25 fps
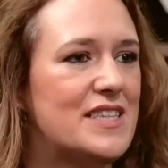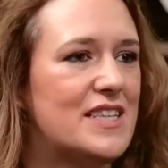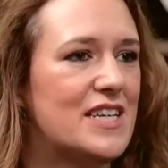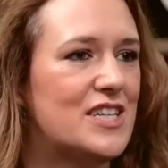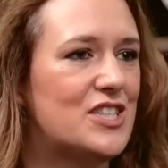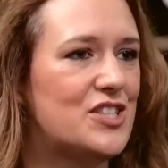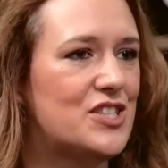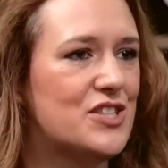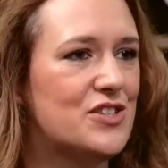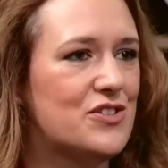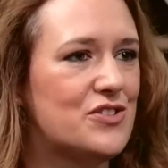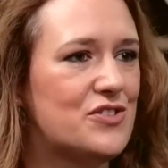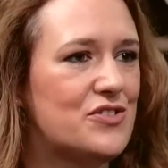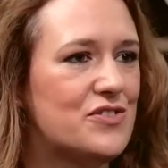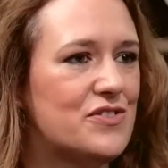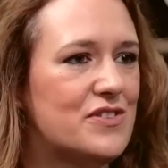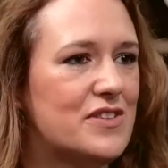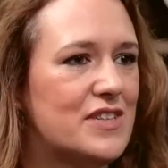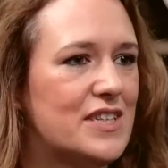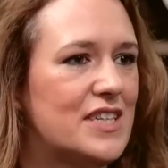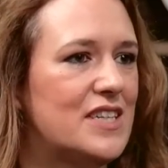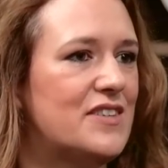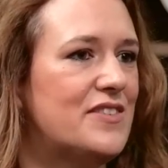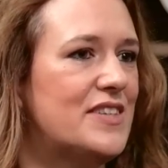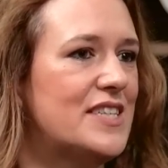their
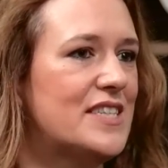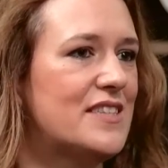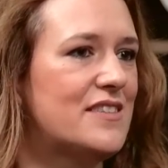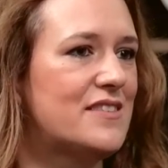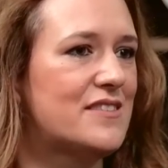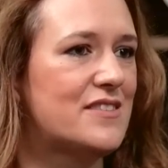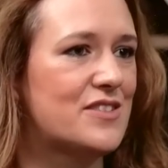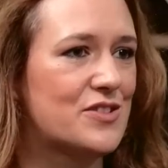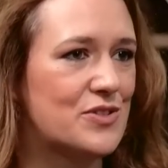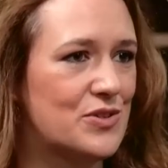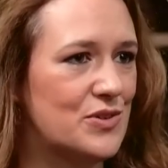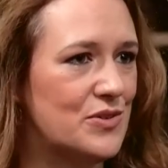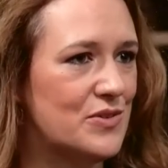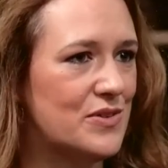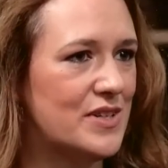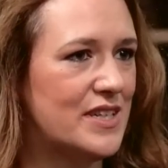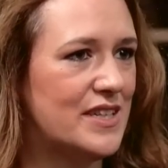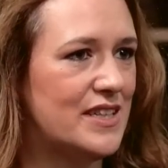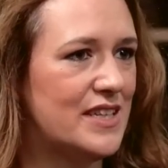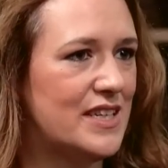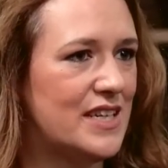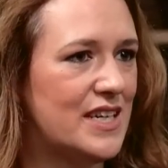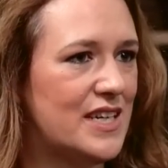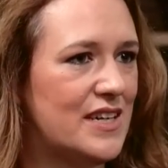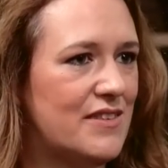children are in school
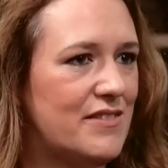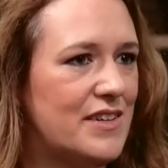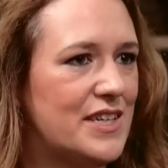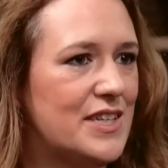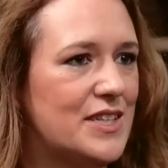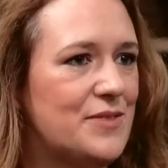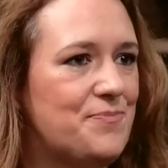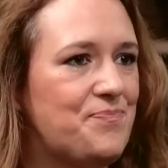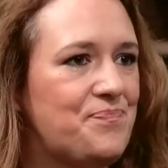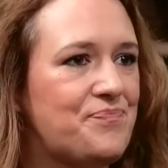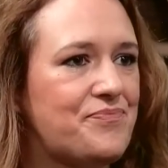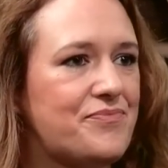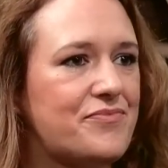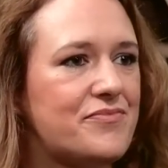in the area.